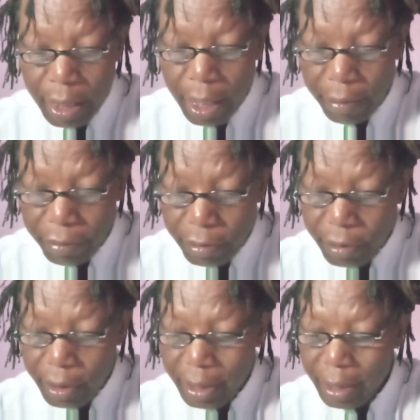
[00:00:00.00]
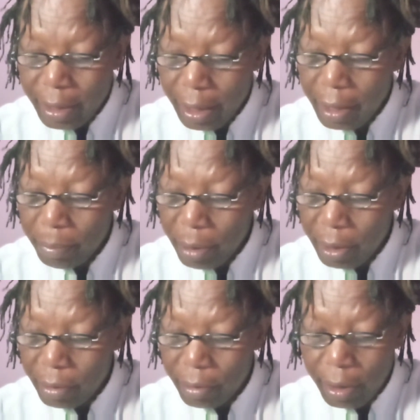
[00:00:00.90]
A photon is a tiny
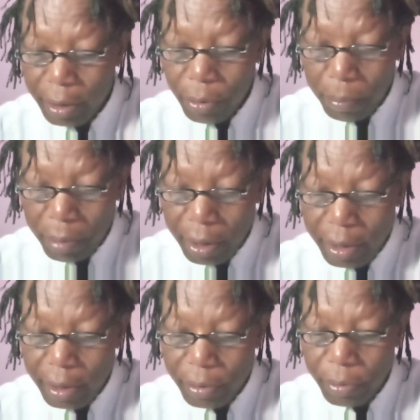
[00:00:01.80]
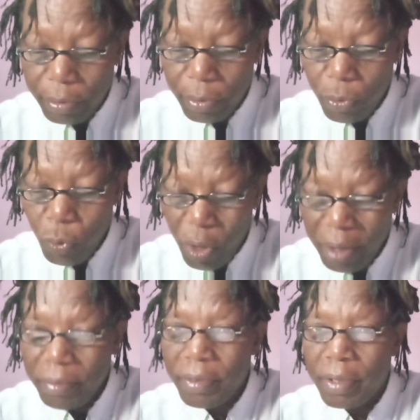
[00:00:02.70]
particle that comprises
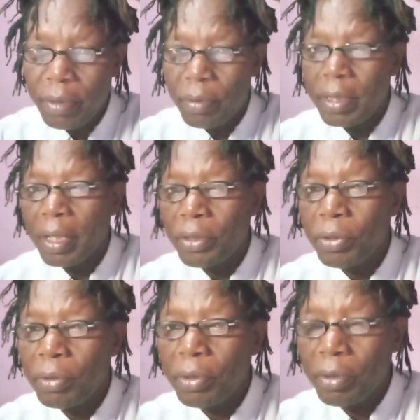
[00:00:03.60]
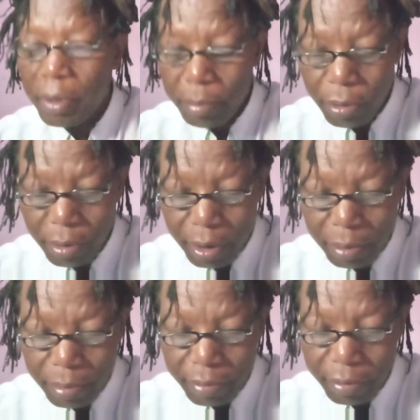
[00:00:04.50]
waves, which I showed you in the board
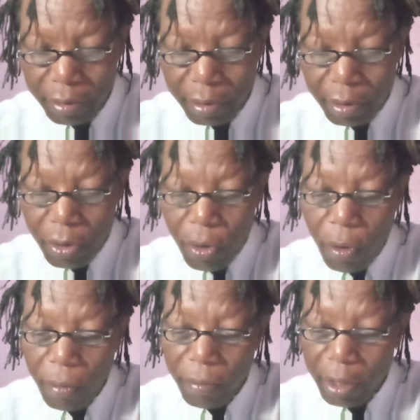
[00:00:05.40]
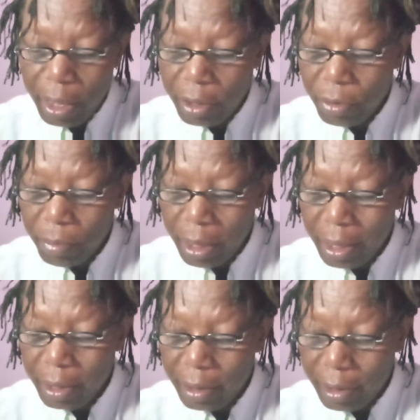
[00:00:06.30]
before, of
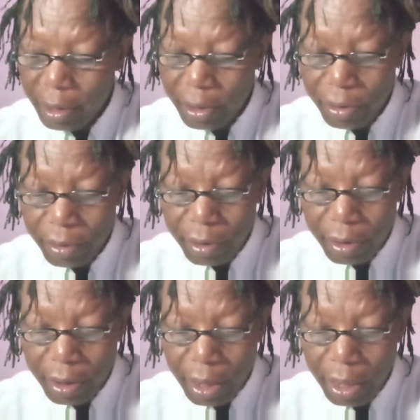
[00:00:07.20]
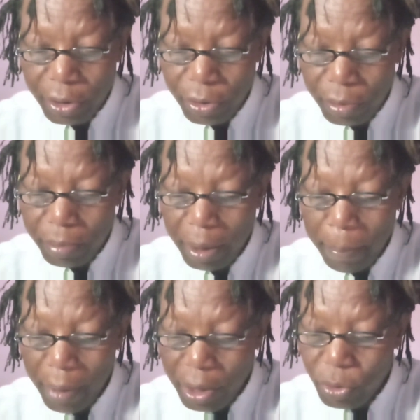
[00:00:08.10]
electromagnetic radiation, as shown by
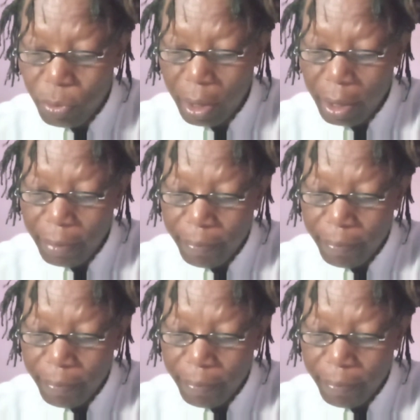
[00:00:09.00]
Maxwell.